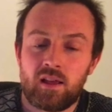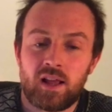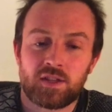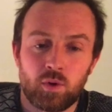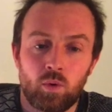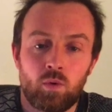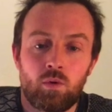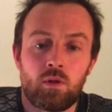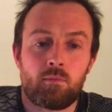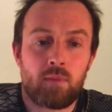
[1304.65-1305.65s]
it's
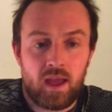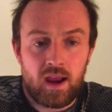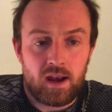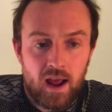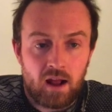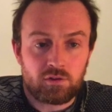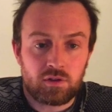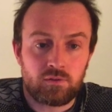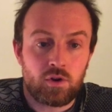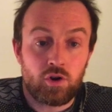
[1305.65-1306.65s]
all made out
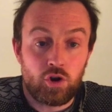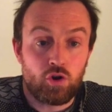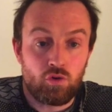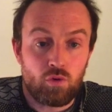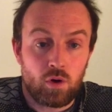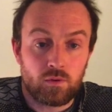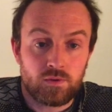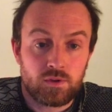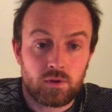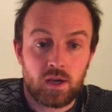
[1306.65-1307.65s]
of
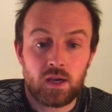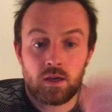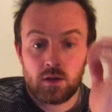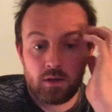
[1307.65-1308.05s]
neurons, okay?